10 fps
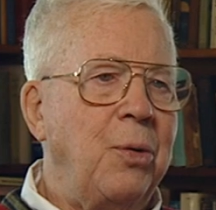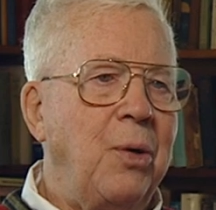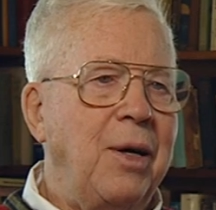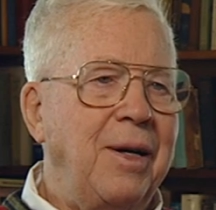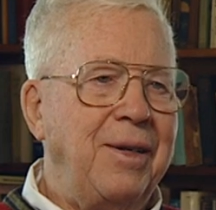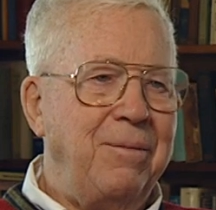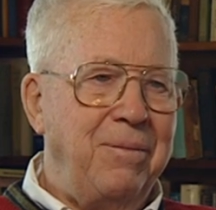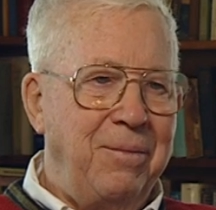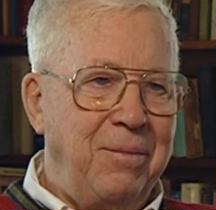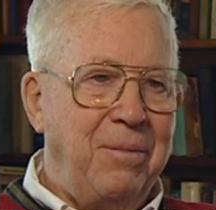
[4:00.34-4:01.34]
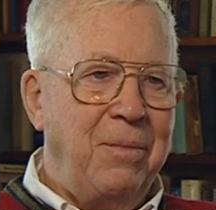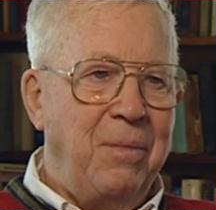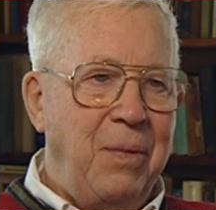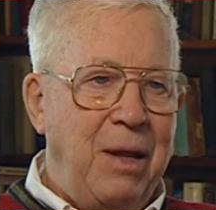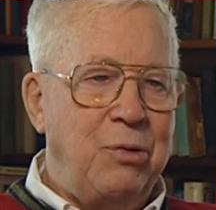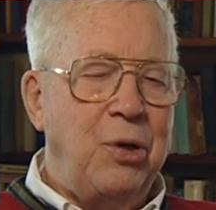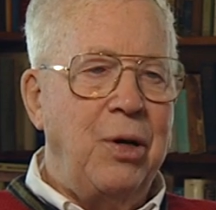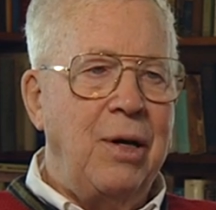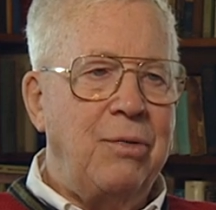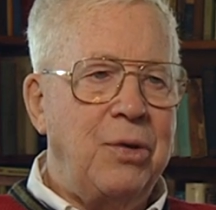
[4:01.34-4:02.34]
why he was a
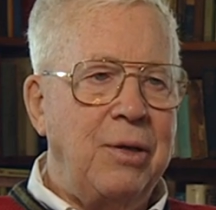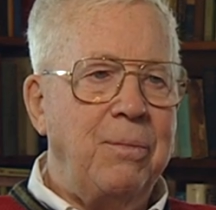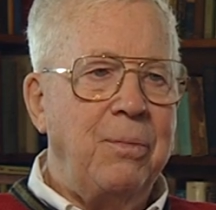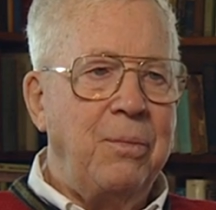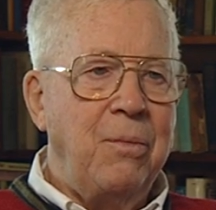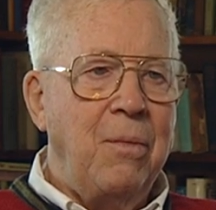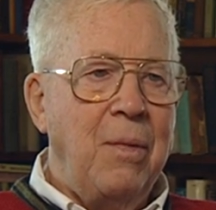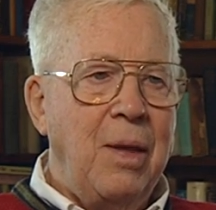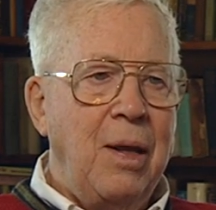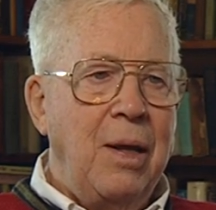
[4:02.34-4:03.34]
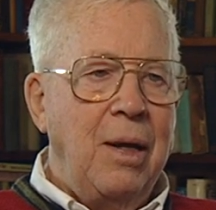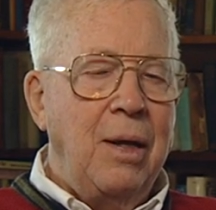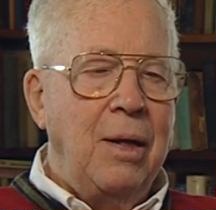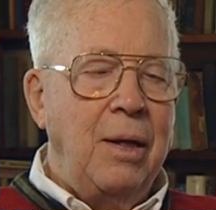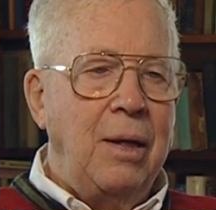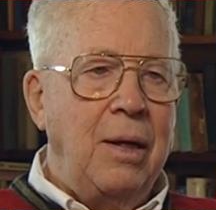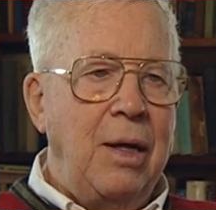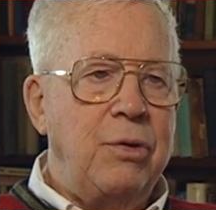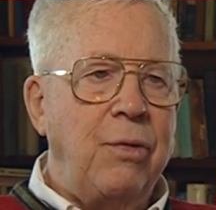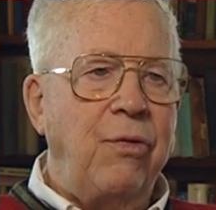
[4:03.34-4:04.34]
good officer.
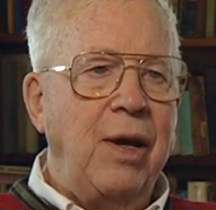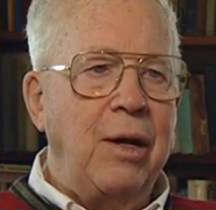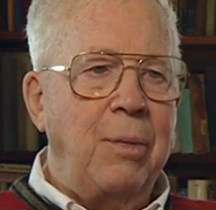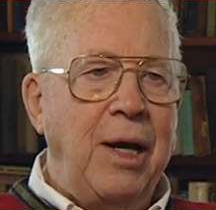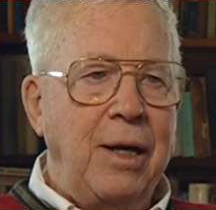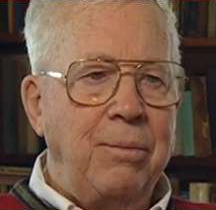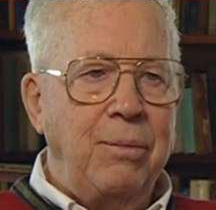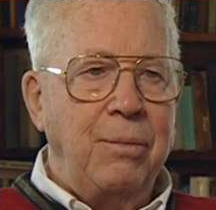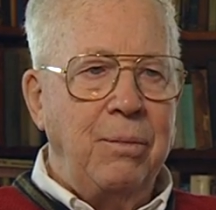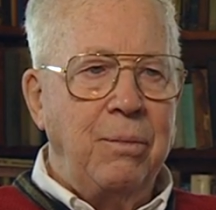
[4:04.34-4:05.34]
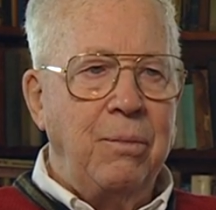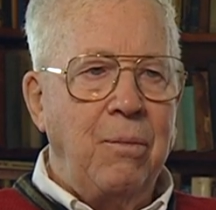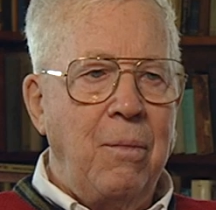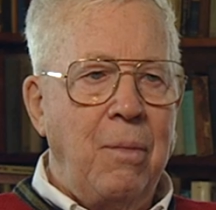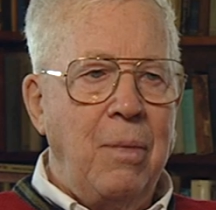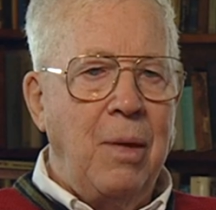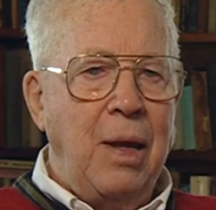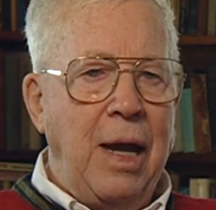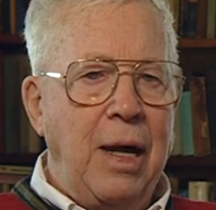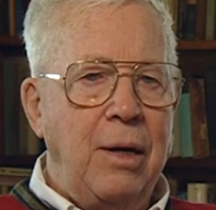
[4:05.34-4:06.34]
He was a fair man,
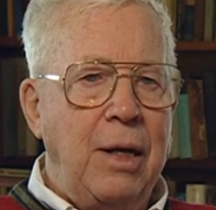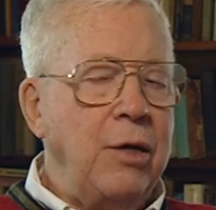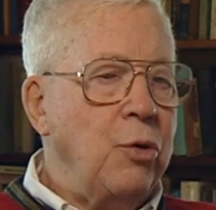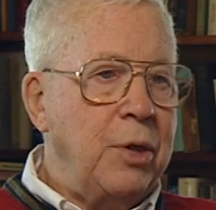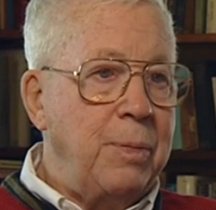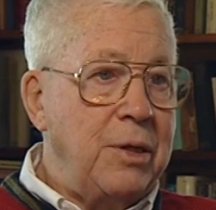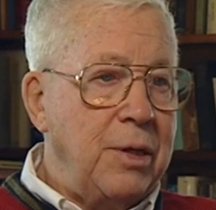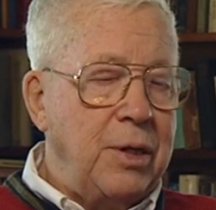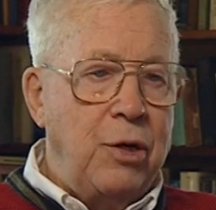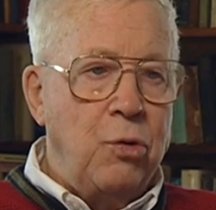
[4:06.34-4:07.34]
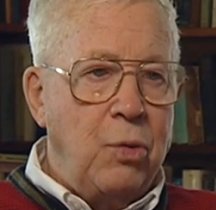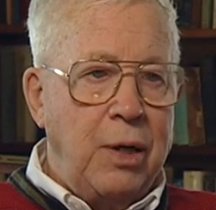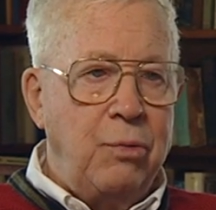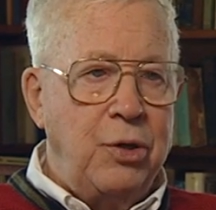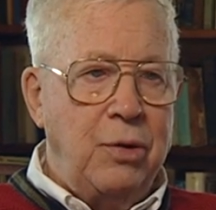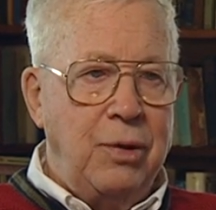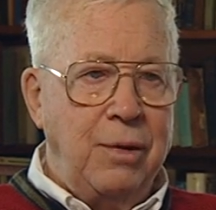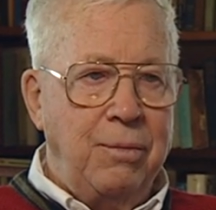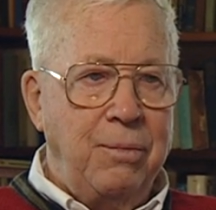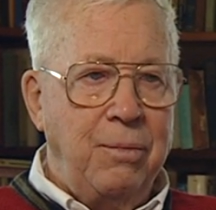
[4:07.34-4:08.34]
and he knew his business. He knew what he was
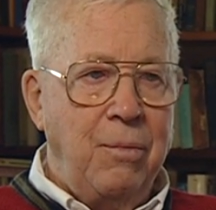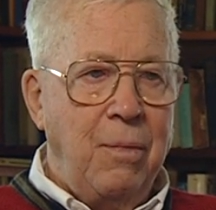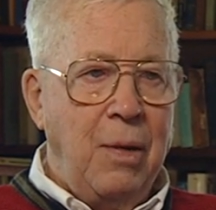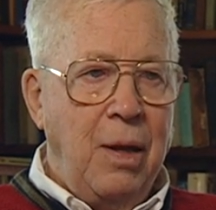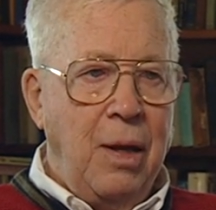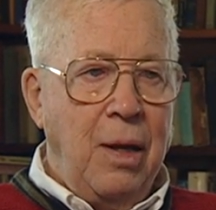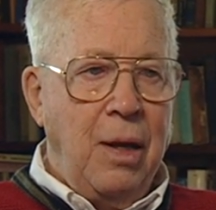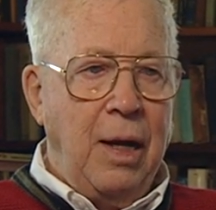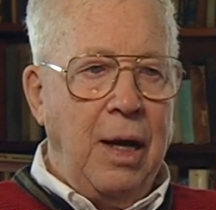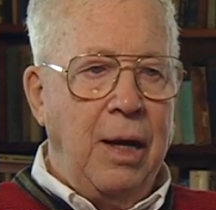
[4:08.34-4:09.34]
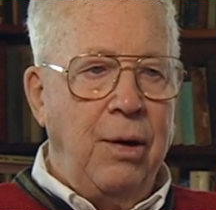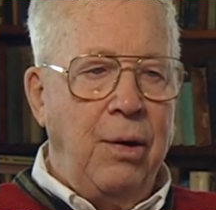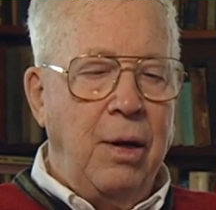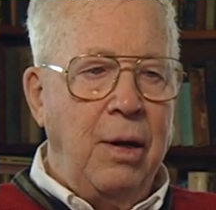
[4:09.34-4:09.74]
doing. And